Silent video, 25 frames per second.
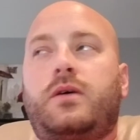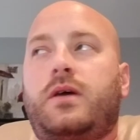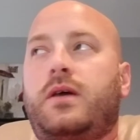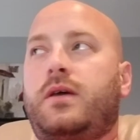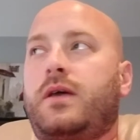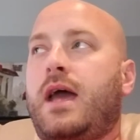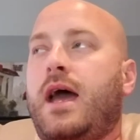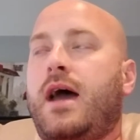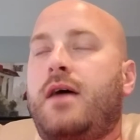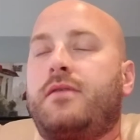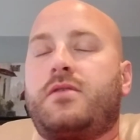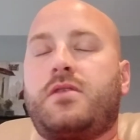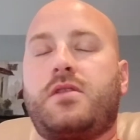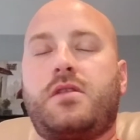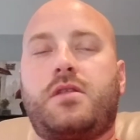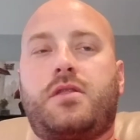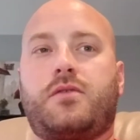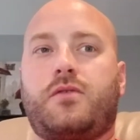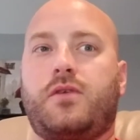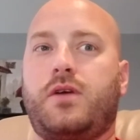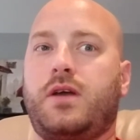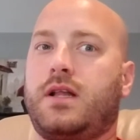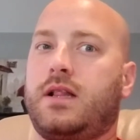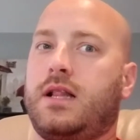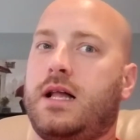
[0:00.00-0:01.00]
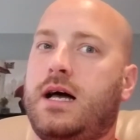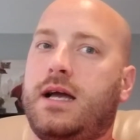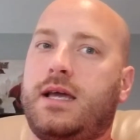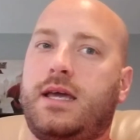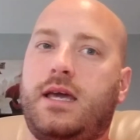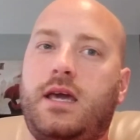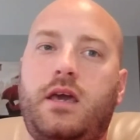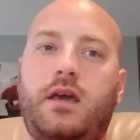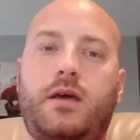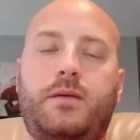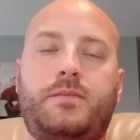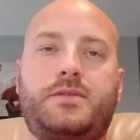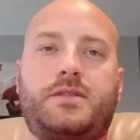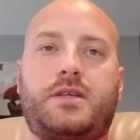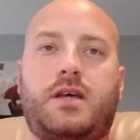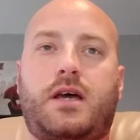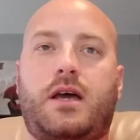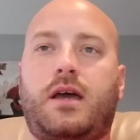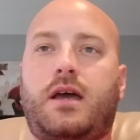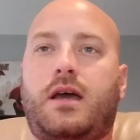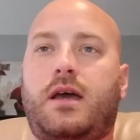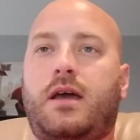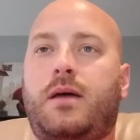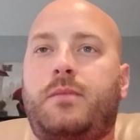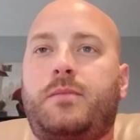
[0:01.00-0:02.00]
After the 3 o'clock games,
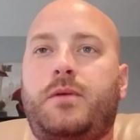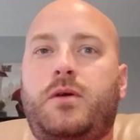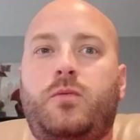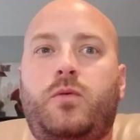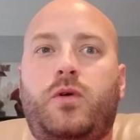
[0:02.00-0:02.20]
I mean,